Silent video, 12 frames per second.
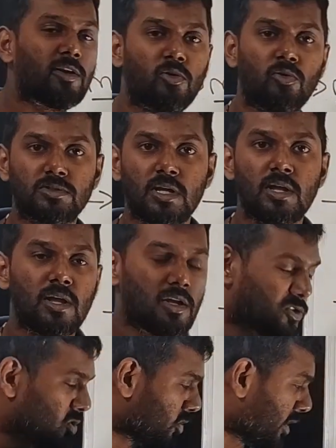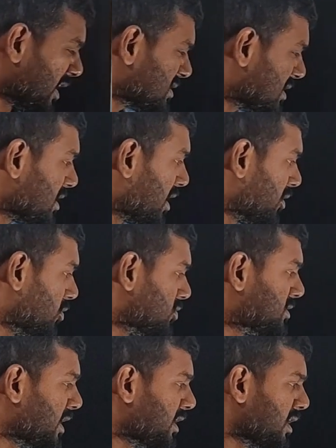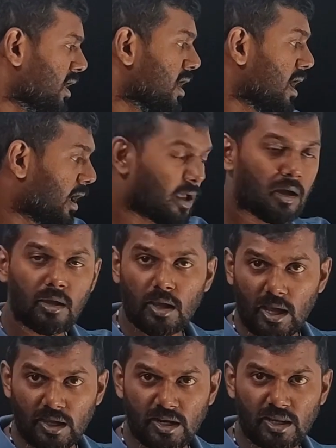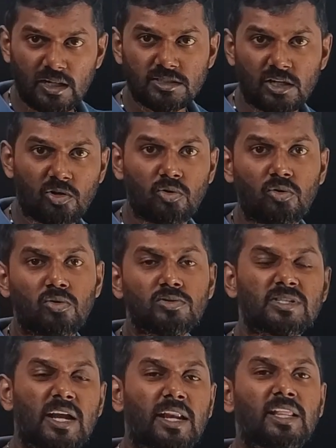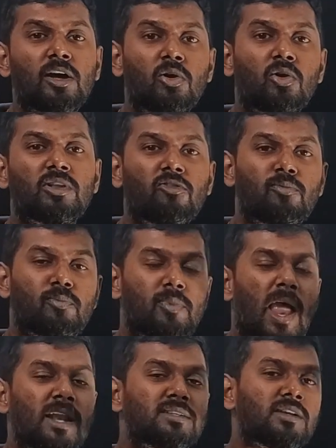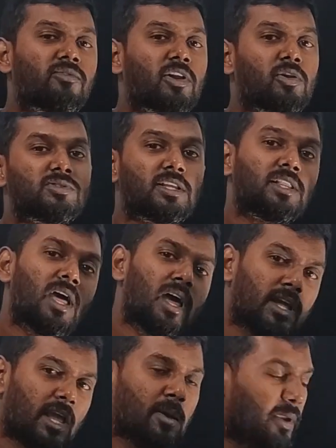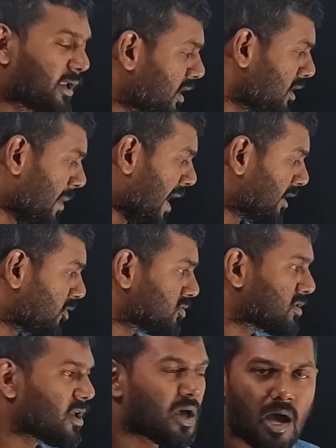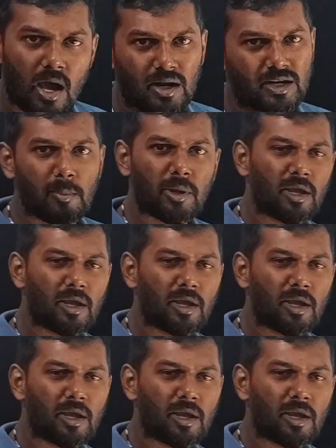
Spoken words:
manures. So traces are used in agriculture to study the growth of plants after using the chemical manures or